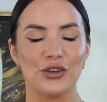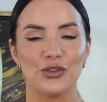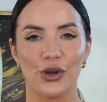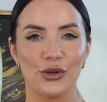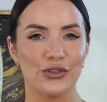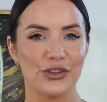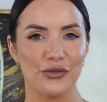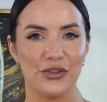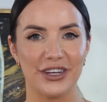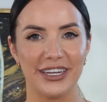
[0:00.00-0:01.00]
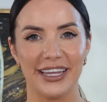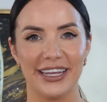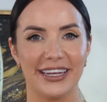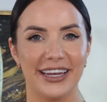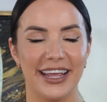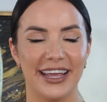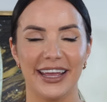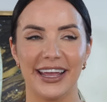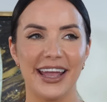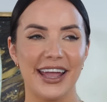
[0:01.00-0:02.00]
a dose of vanilla in
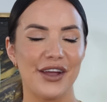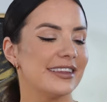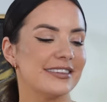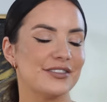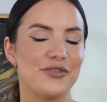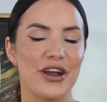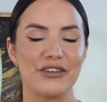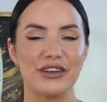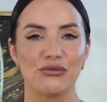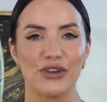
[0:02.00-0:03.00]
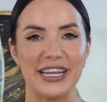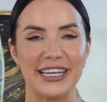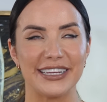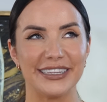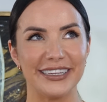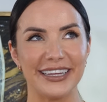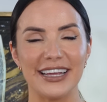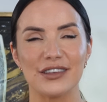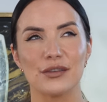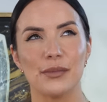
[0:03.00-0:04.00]
here. This is very regal.
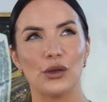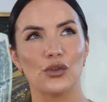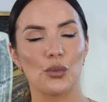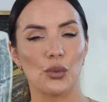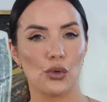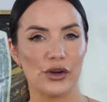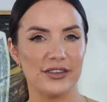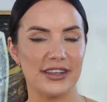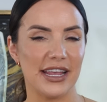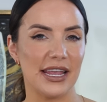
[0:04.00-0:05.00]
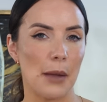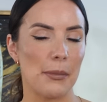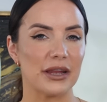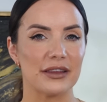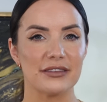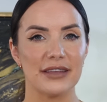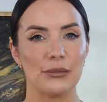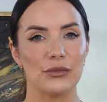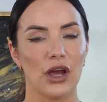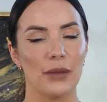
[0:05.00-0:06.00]
It smells pretty, but at the
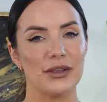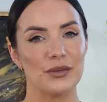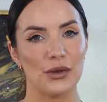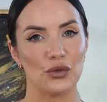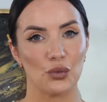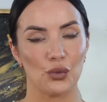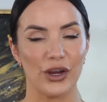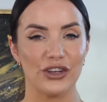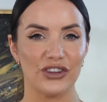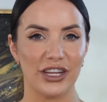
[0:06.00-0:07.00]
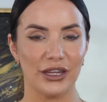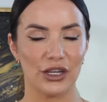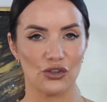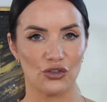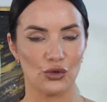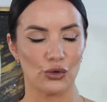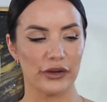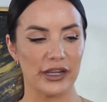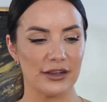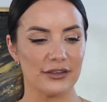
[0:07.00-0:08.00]
same time, it smells rich and
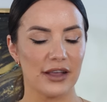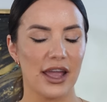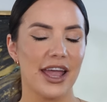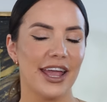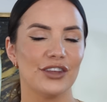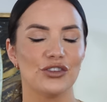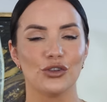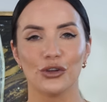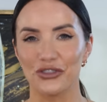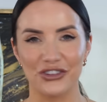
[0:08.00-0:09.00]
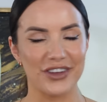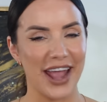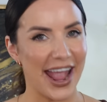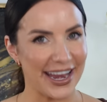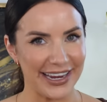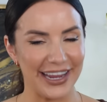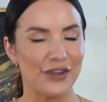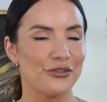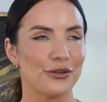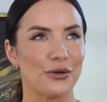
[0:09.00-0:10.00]
luxurious. It's not just
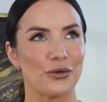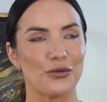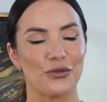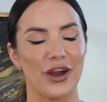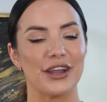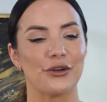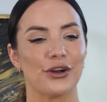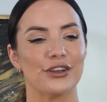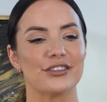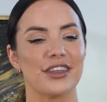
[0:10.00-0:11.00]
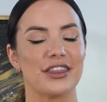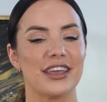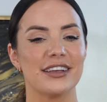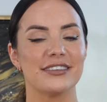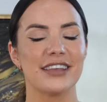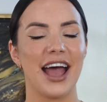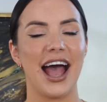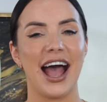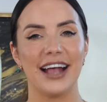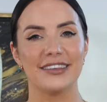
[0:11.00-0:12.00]
any floral fragrance. This
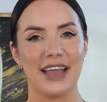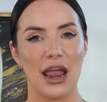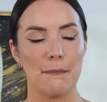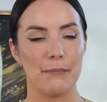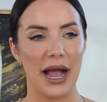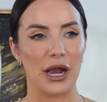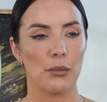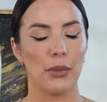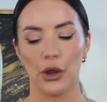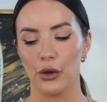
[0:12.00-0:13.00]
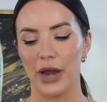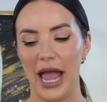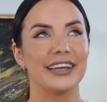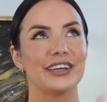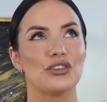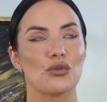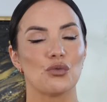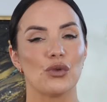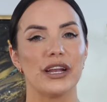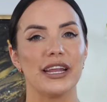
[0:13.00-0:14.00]
has a backbone and it is
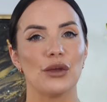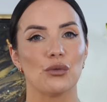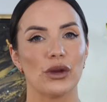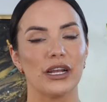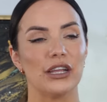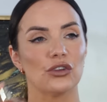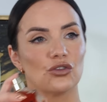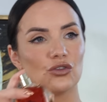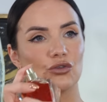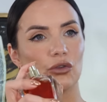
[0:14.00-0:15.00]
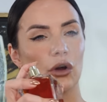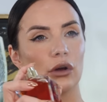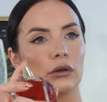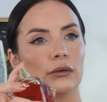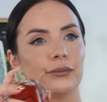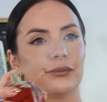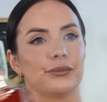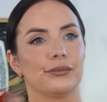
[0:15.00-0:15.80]
really, really strong.